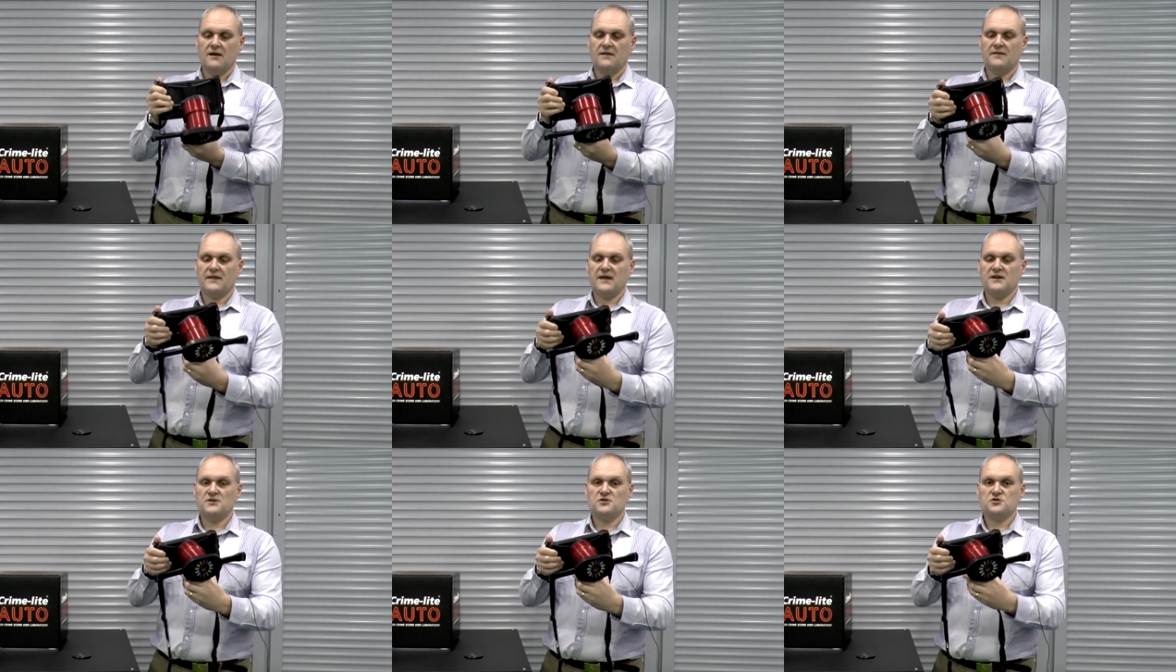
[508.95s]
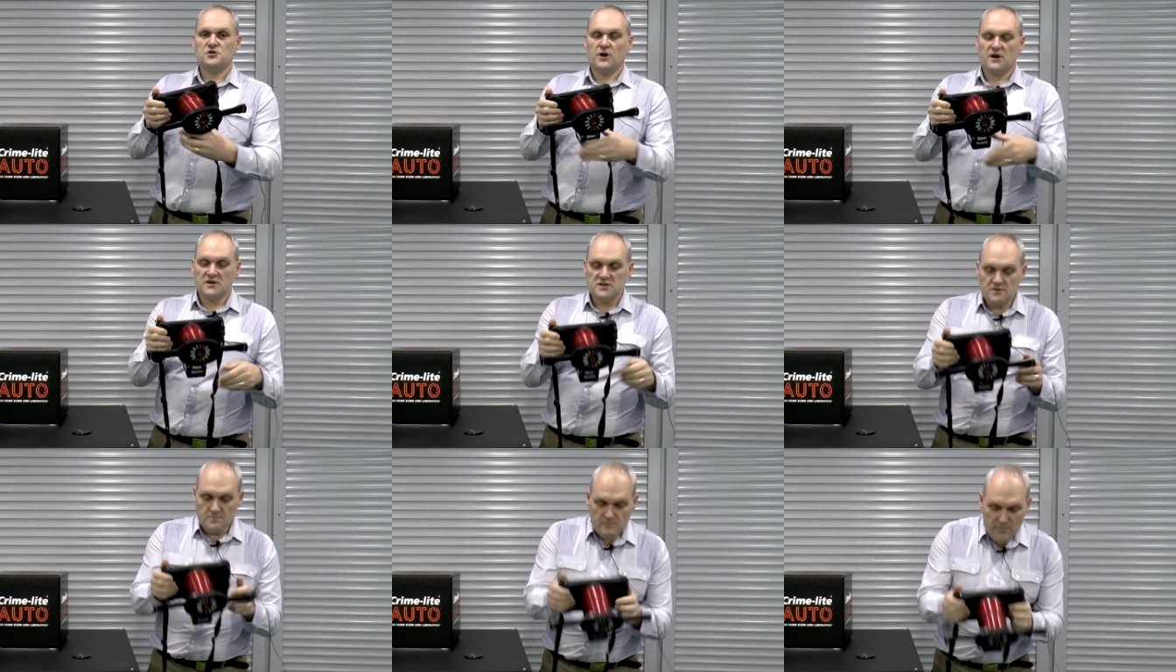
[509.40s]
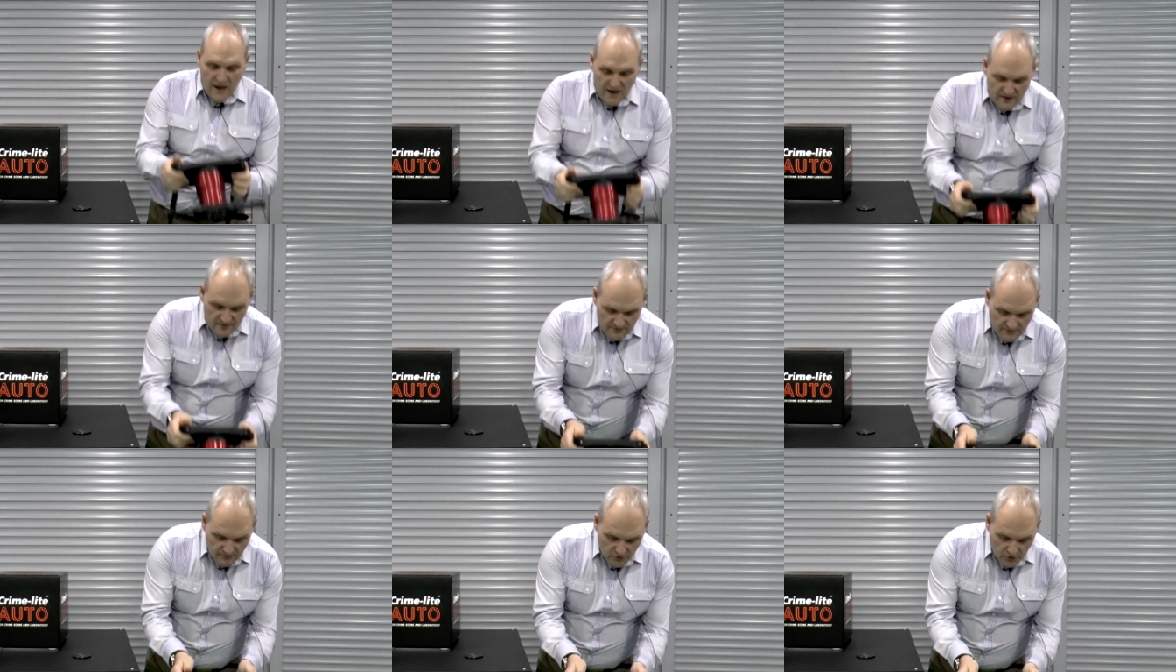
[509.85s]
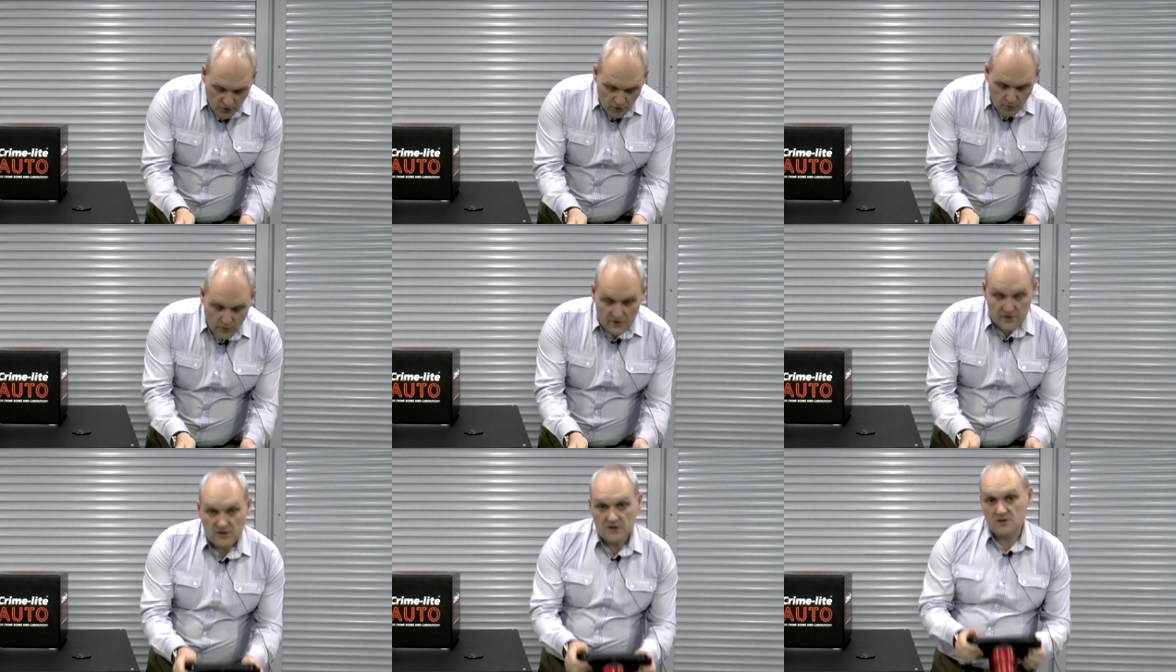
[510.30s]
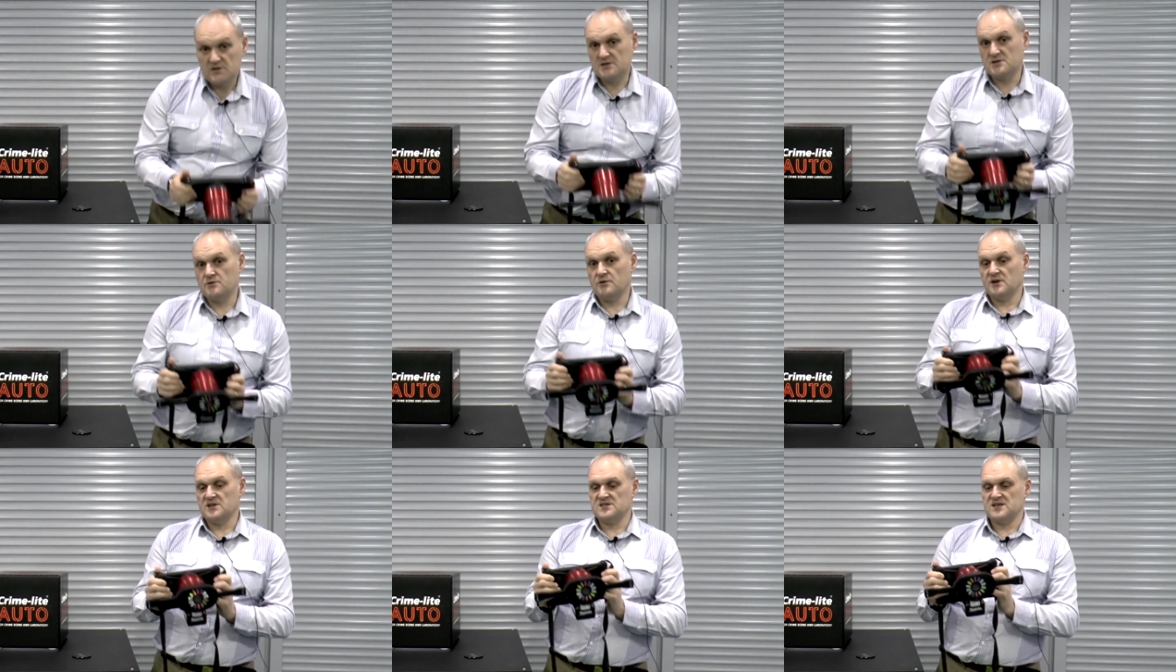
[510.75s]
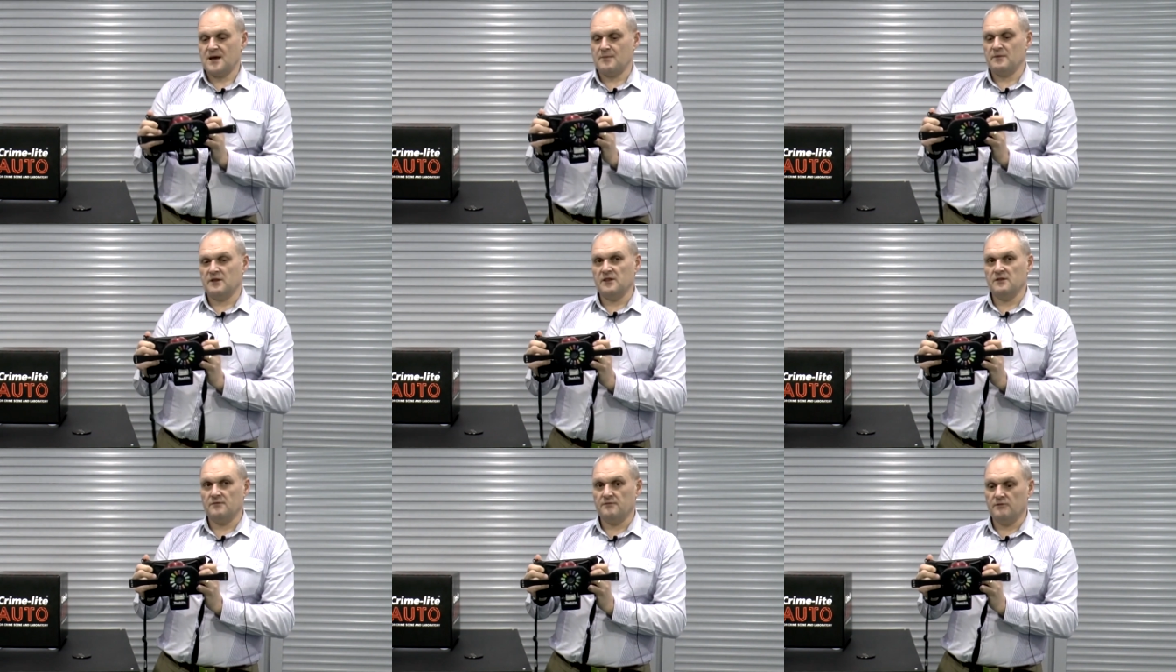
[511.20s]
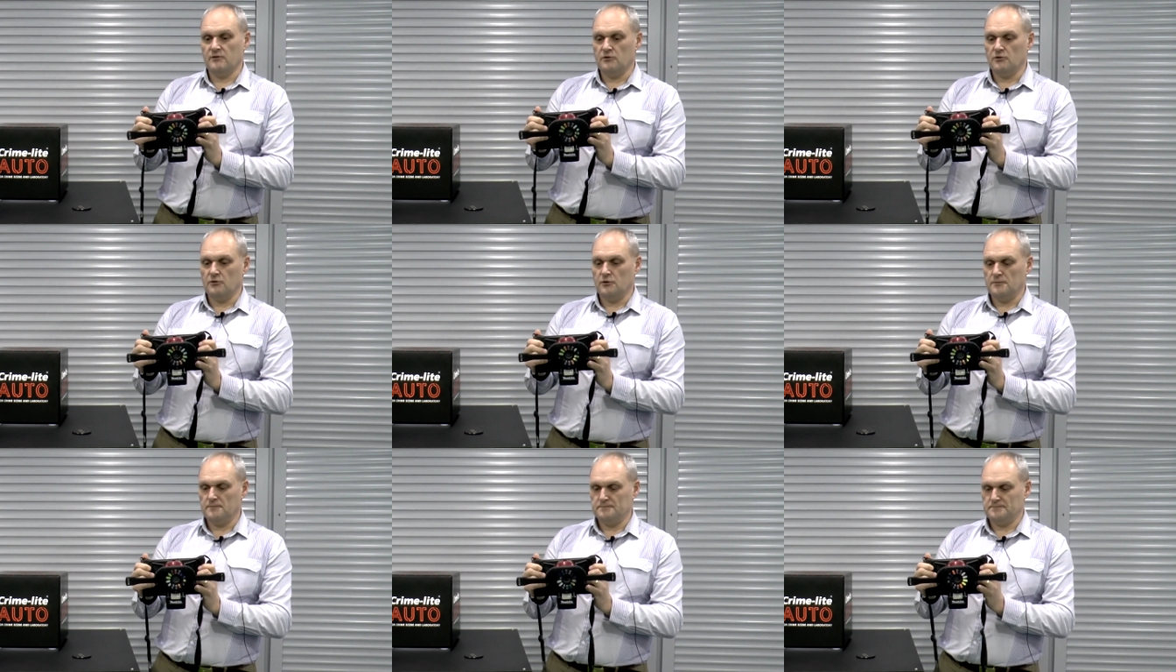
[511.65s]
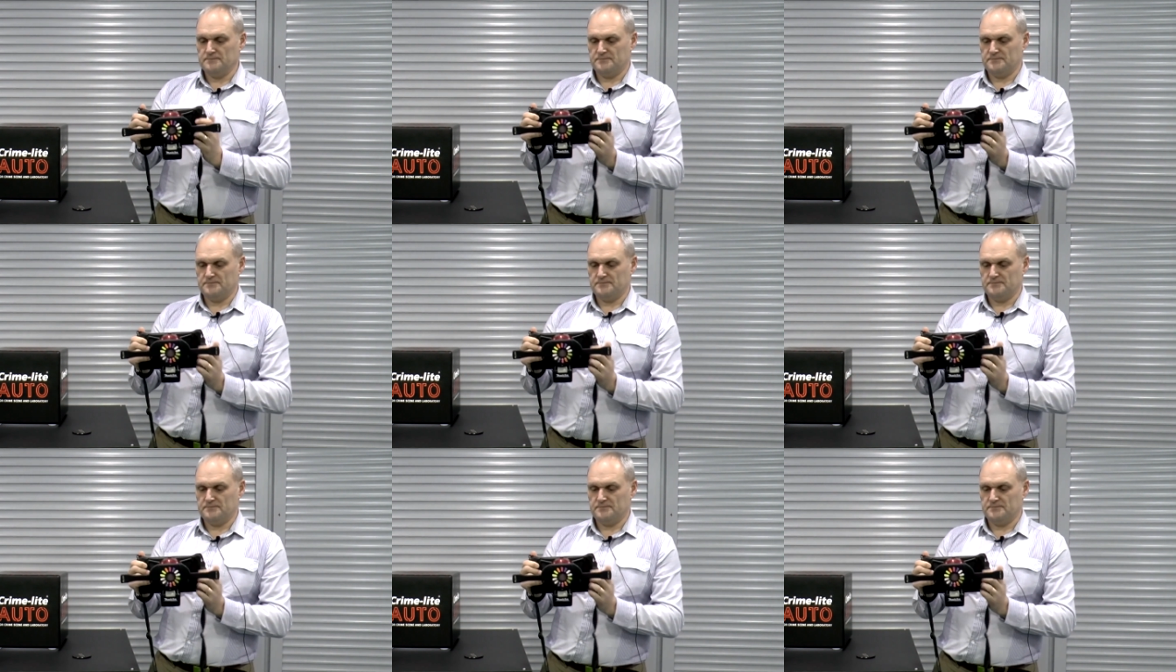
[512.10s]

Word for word: than trying to bend forward to examine the floor.